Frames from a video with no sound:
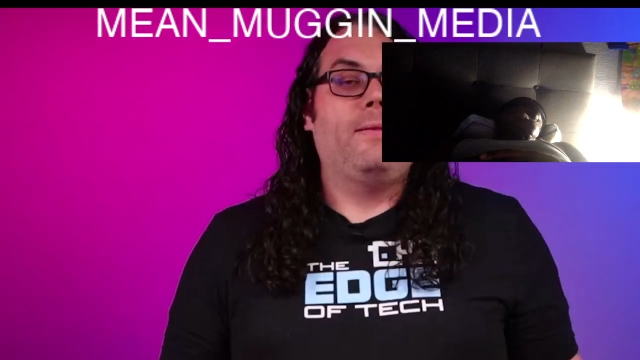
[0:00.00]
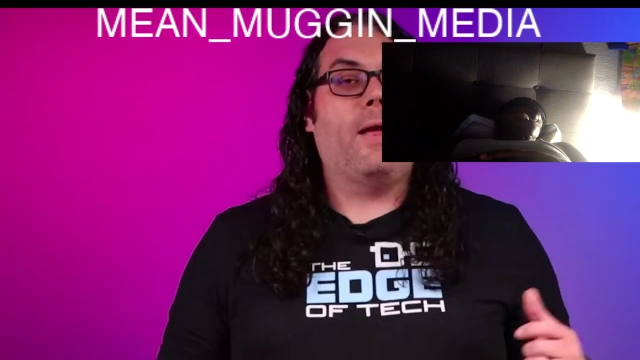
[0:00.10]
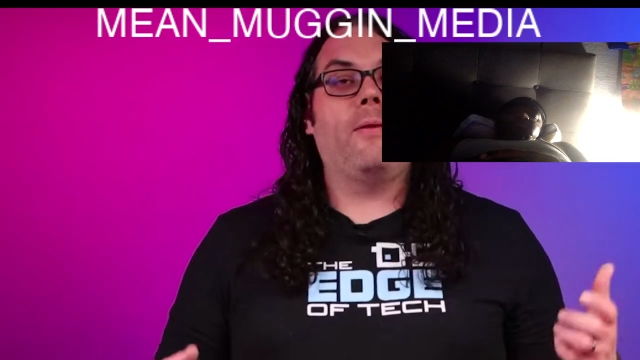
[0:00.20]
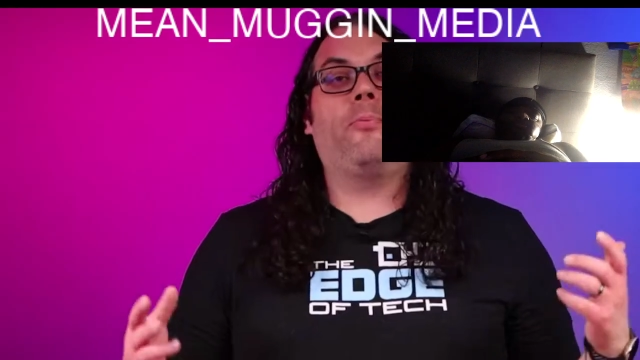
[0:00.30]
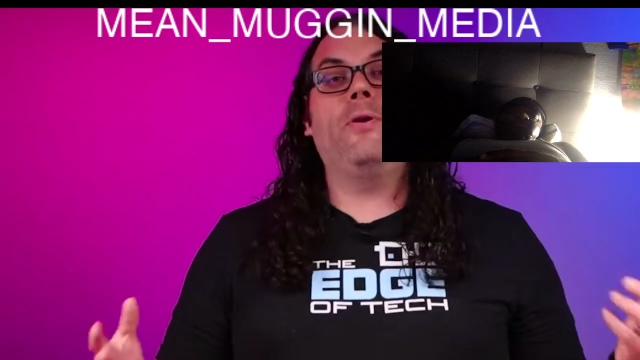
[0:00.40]

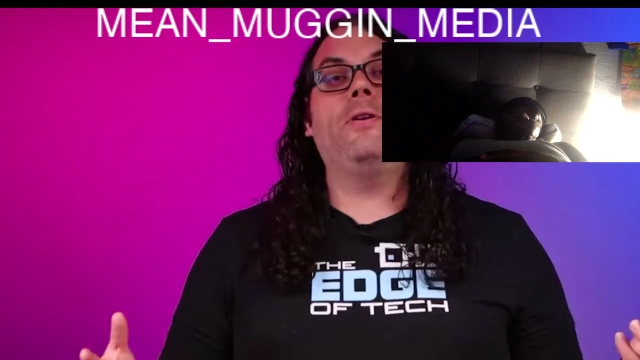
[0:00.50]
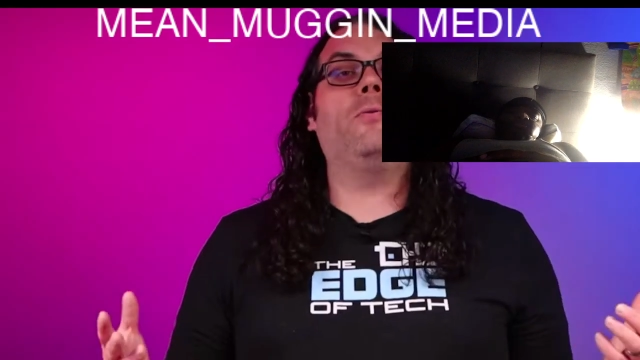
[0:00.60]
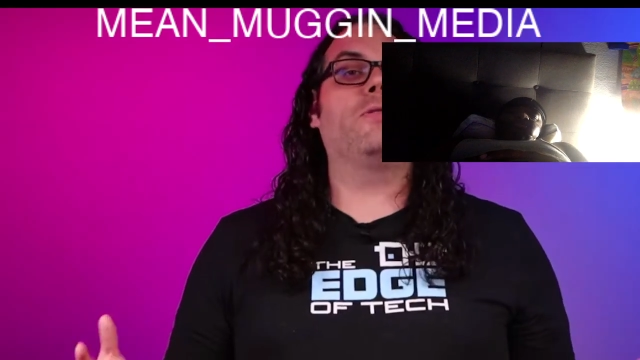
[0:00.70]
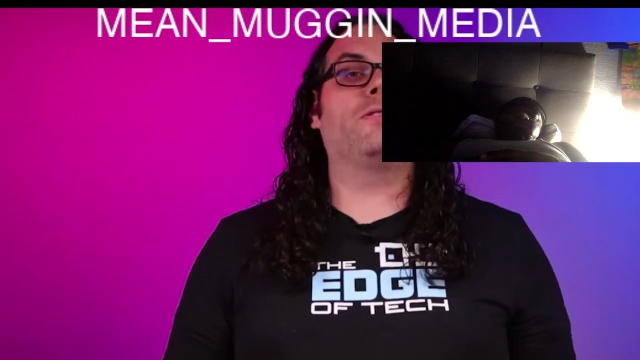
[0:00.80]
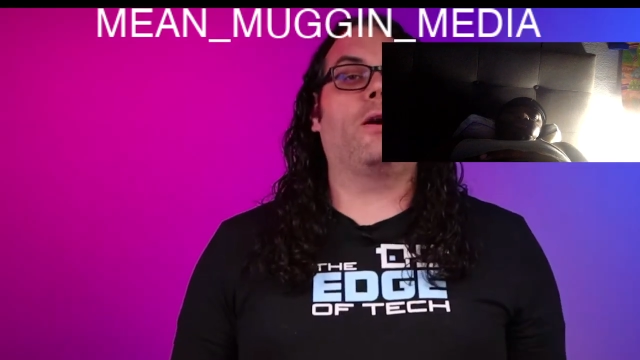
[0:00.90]
Now, the printer
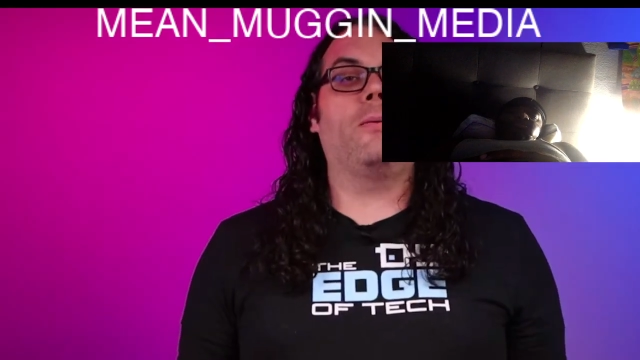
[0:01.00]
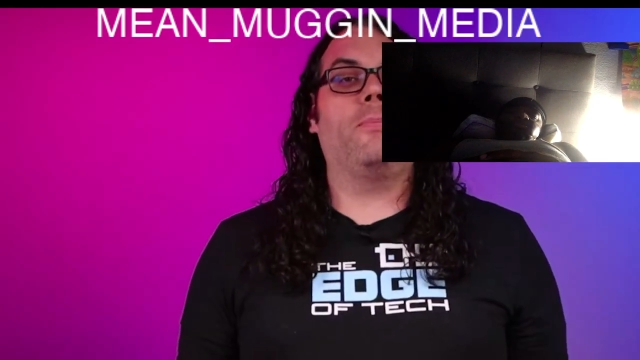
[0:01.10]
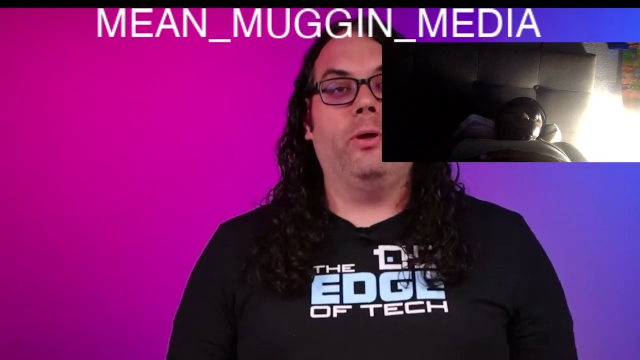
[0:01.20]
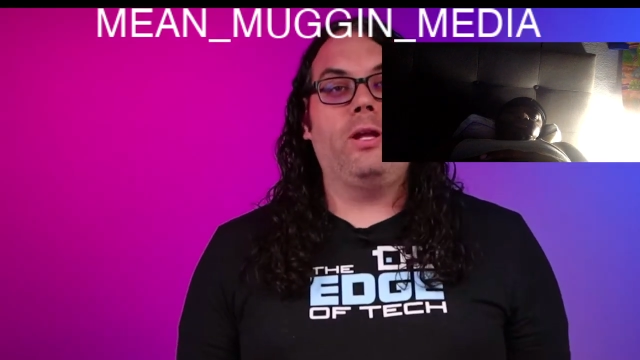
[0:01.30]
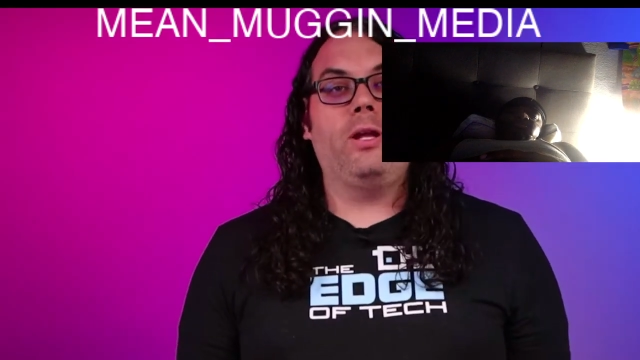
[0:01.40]
will
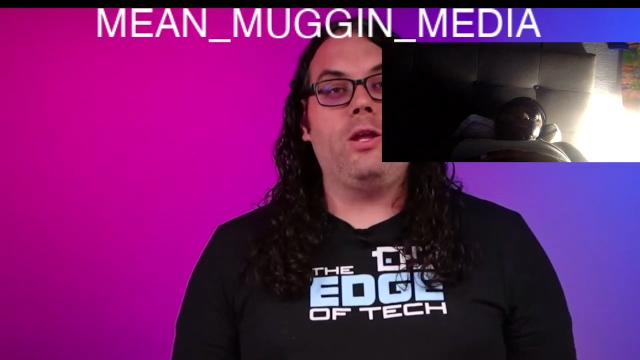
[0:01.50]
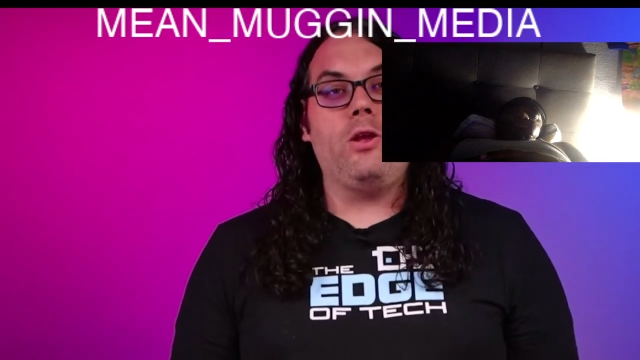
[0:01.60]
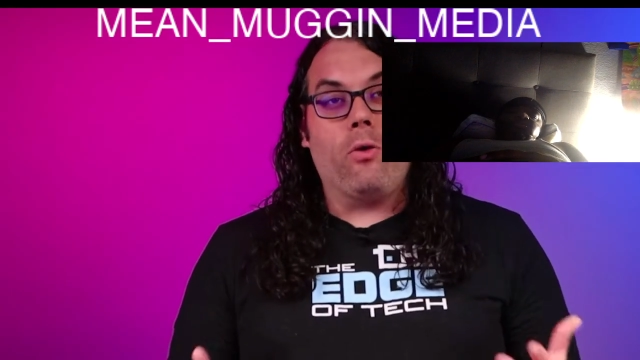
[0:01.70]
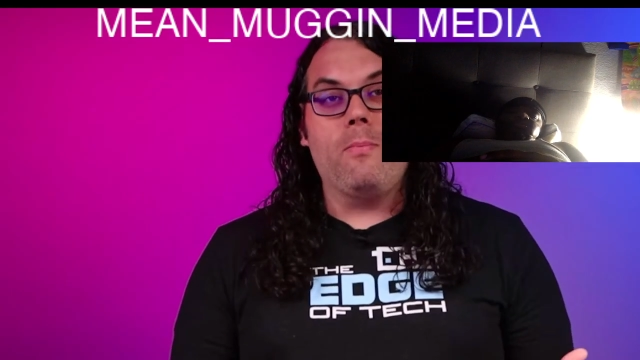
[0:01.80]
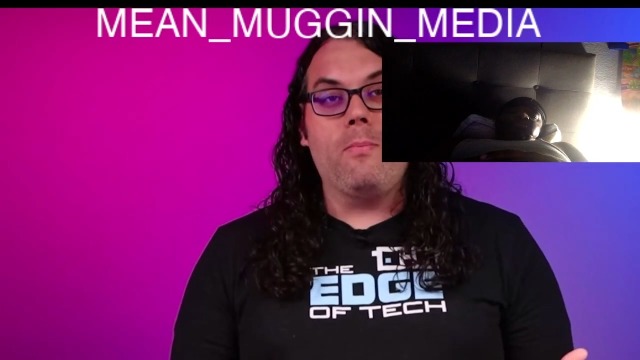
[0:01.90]
start building
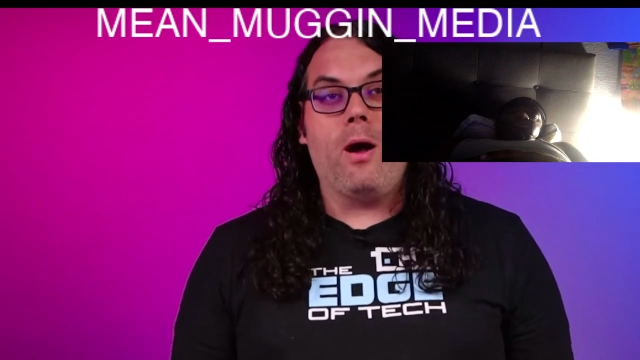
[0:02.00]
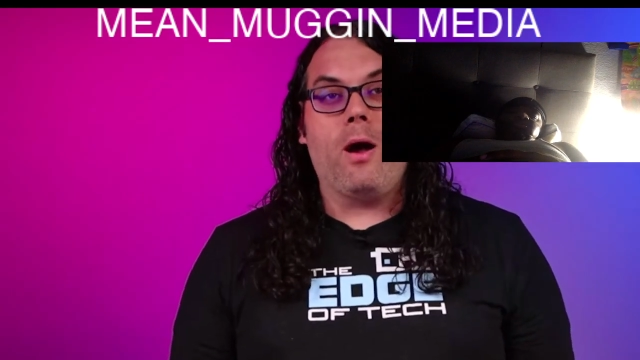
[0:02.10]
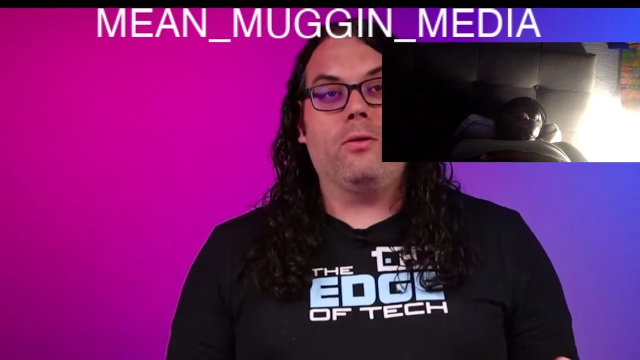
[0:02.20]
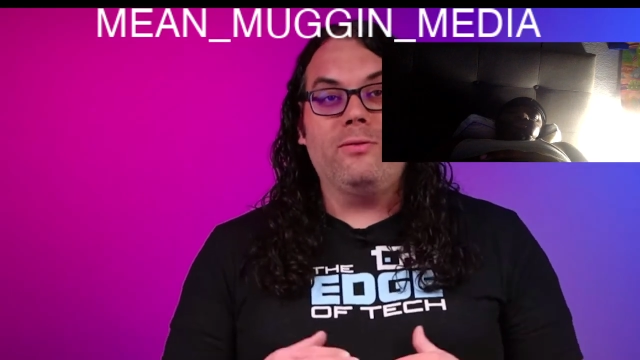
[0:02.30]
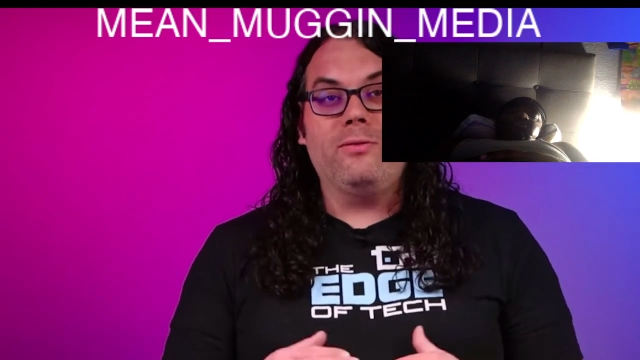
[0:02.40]
your
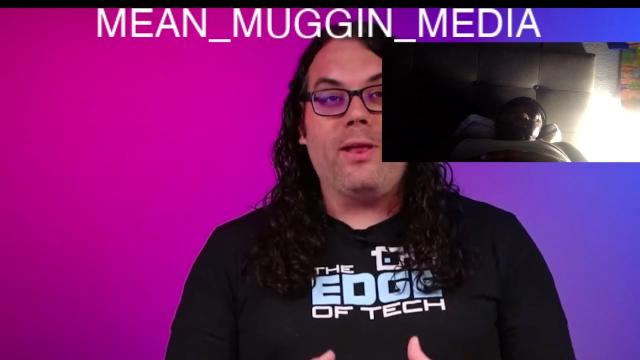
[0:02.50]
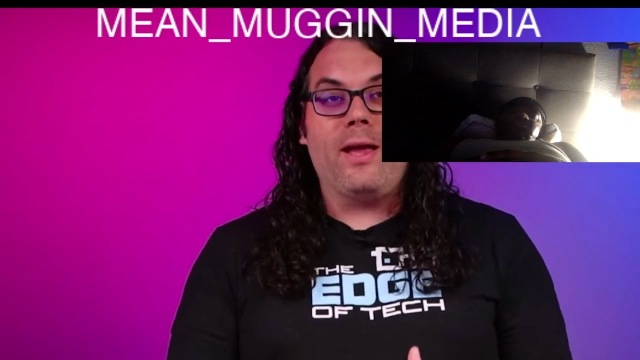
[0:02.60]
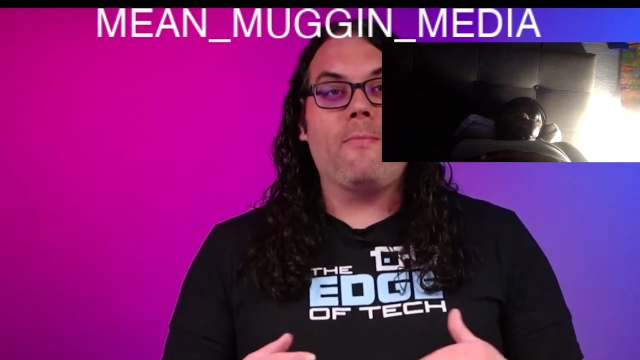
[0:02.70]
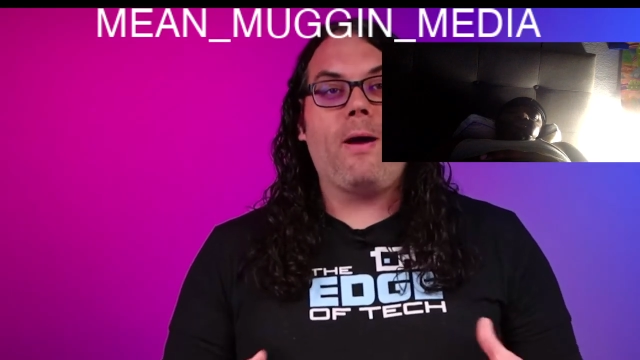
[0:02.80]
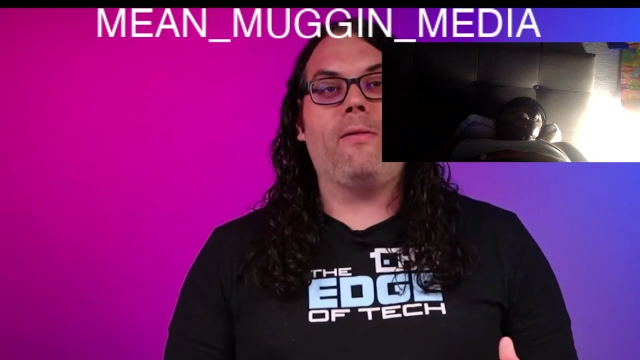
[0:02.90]
model
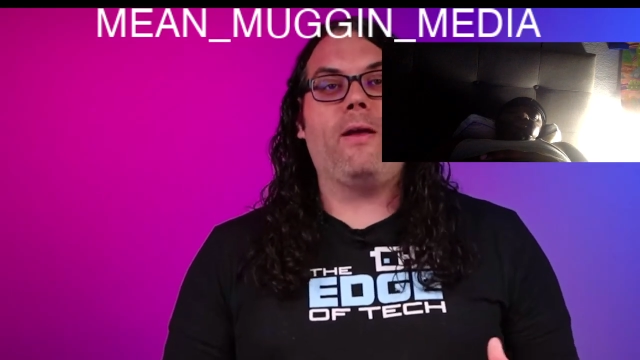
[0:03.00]
layer by